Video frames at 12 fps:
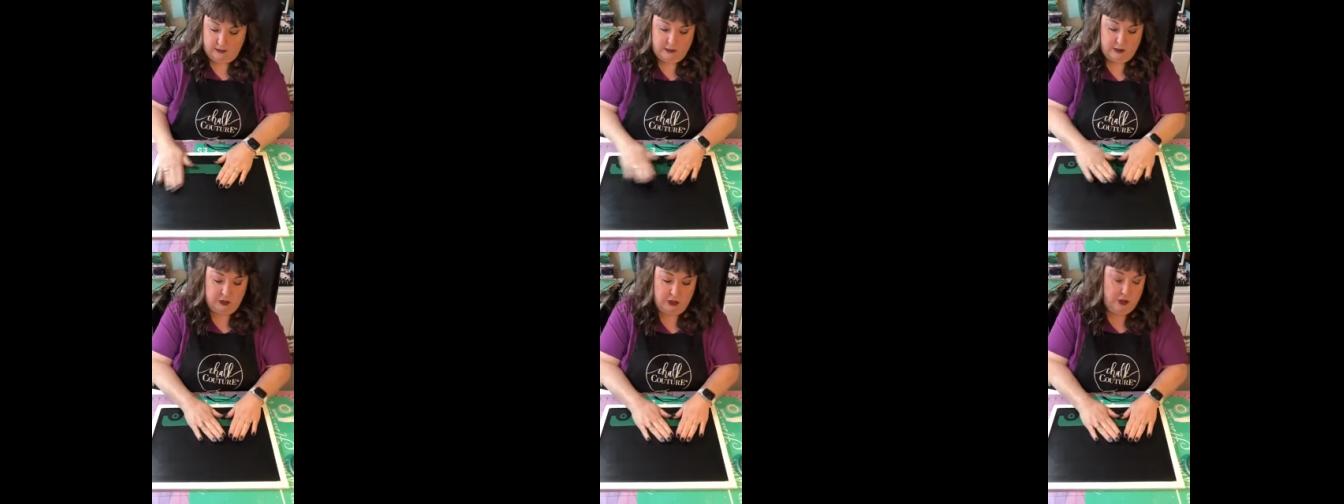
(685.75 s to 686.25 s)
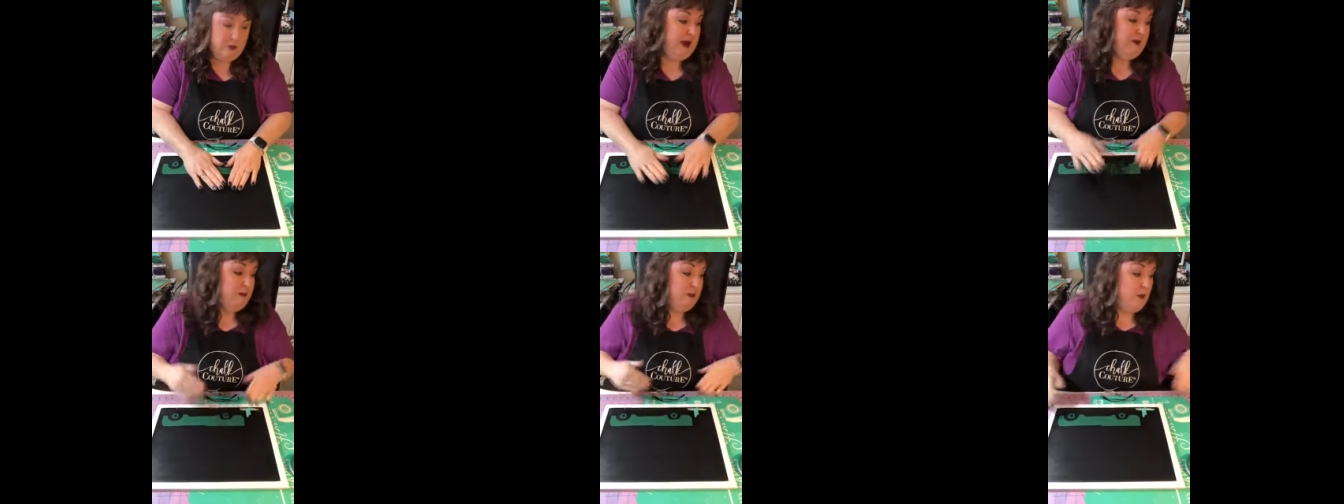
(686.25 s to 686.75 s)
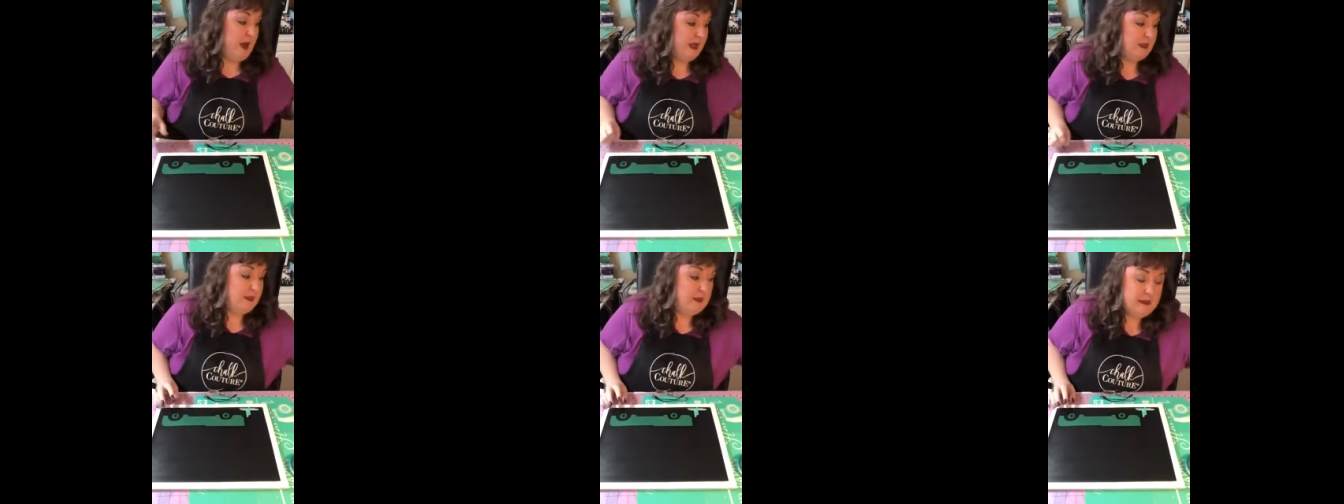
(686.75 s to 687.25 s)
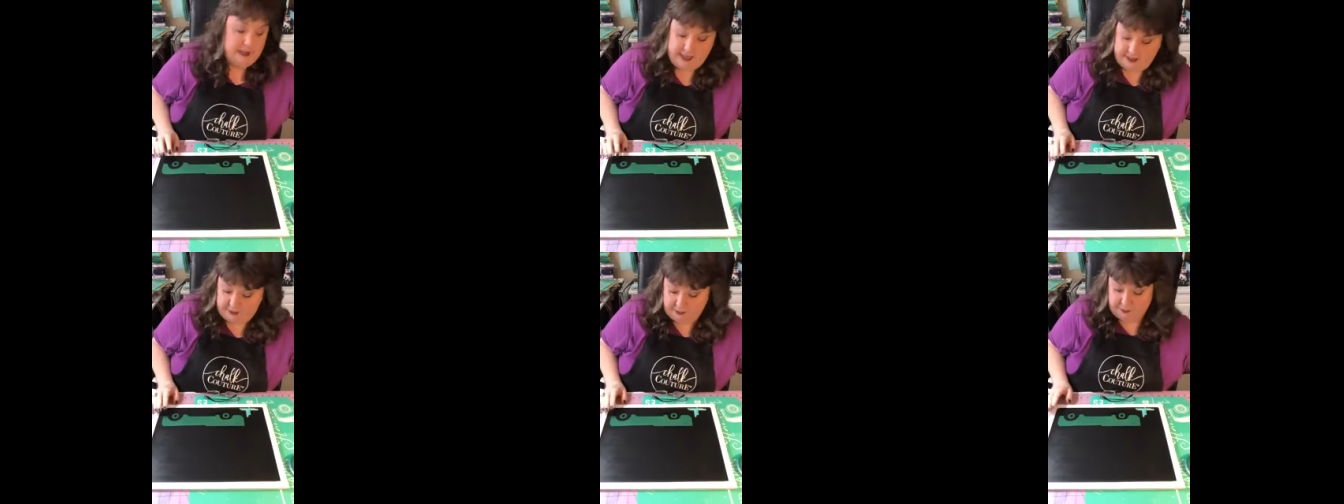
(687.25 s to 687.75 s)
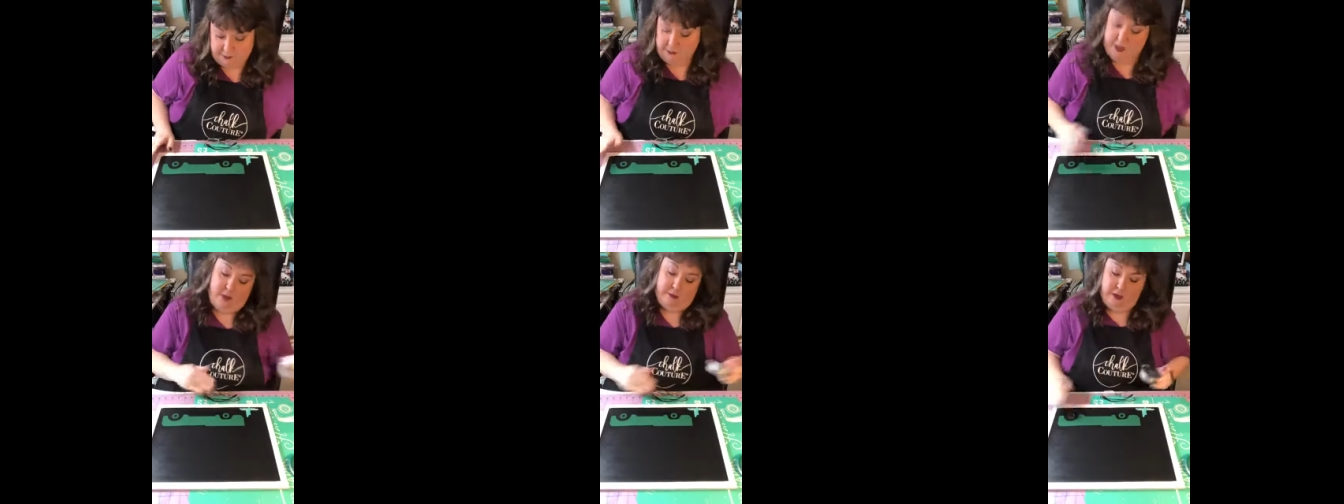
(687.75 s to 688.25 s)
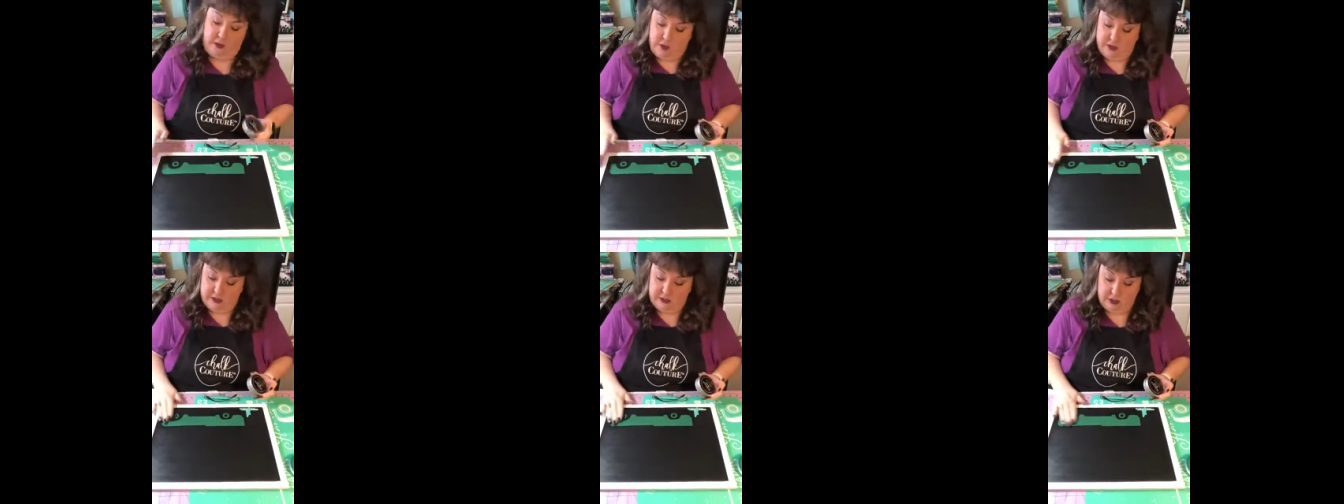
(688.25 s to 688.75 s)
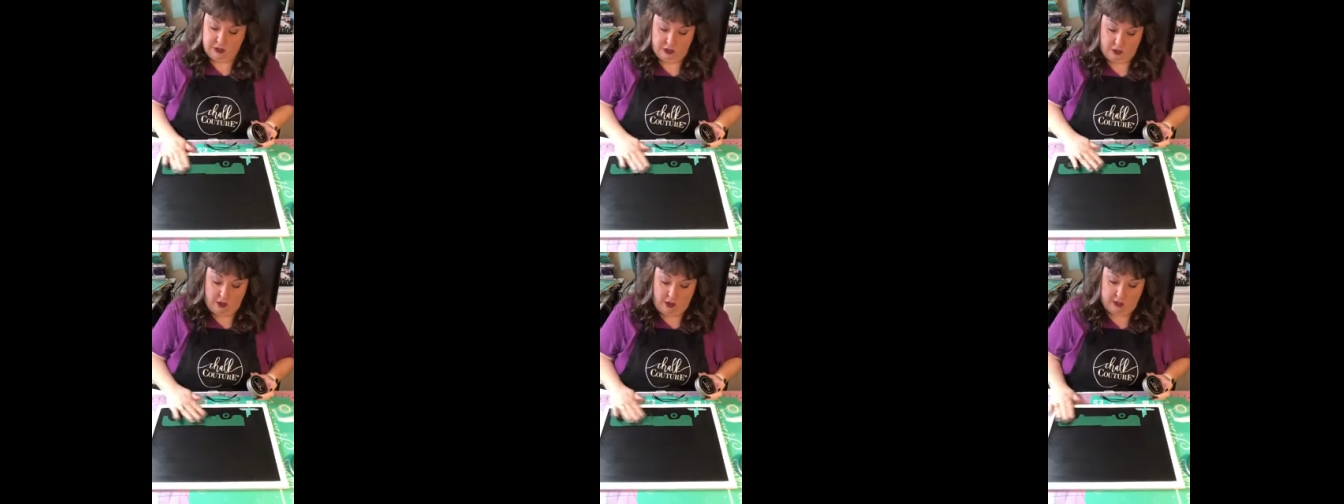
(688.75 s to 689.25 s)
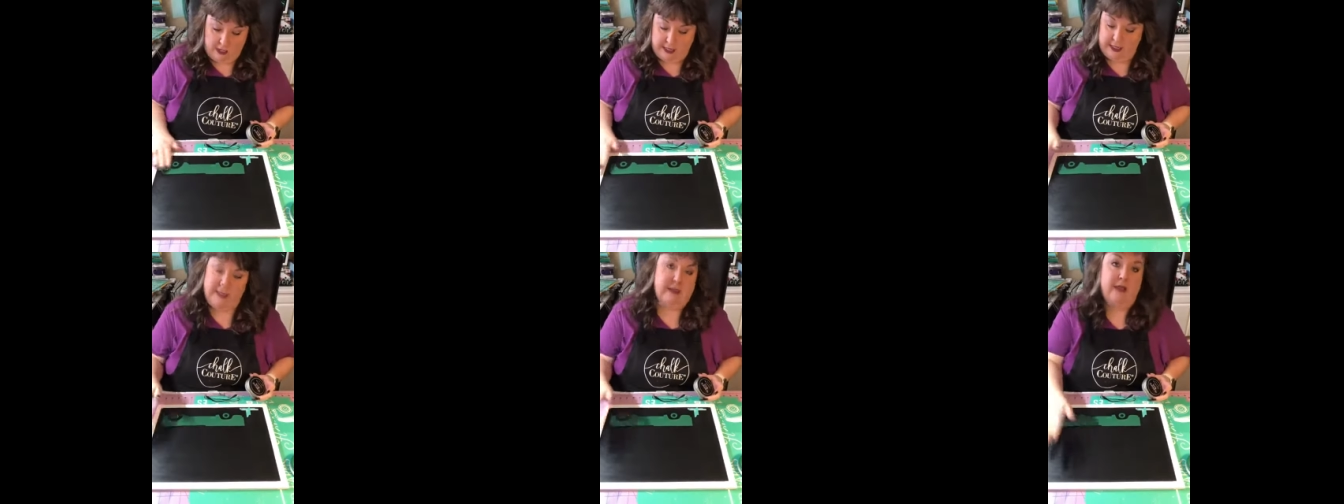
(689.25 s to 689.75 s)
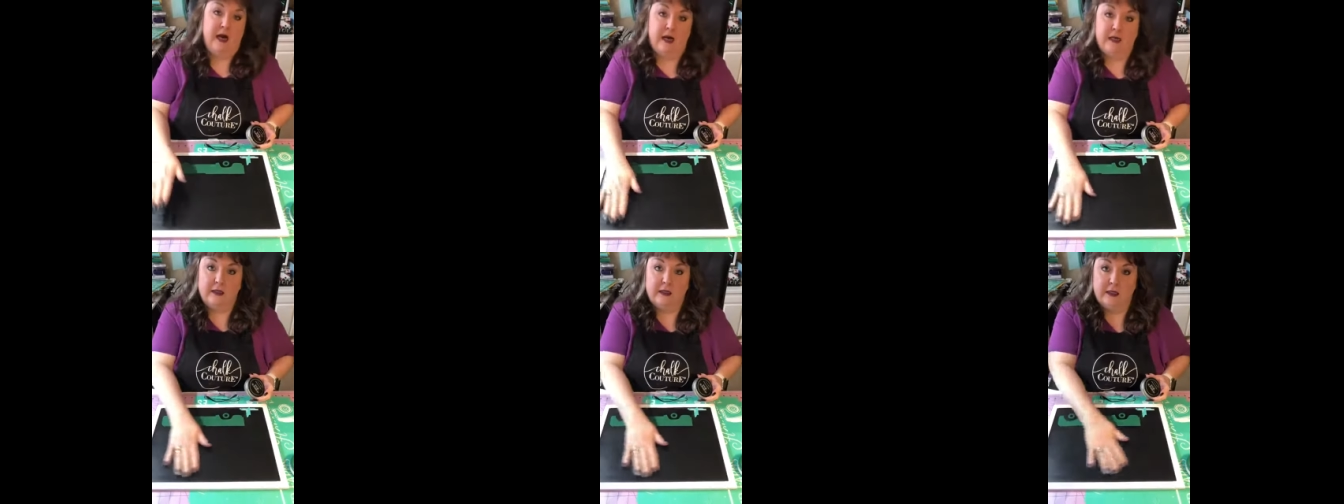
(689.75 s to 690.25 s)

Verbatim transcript: because you do have to wax this layer because it's chalk and it's not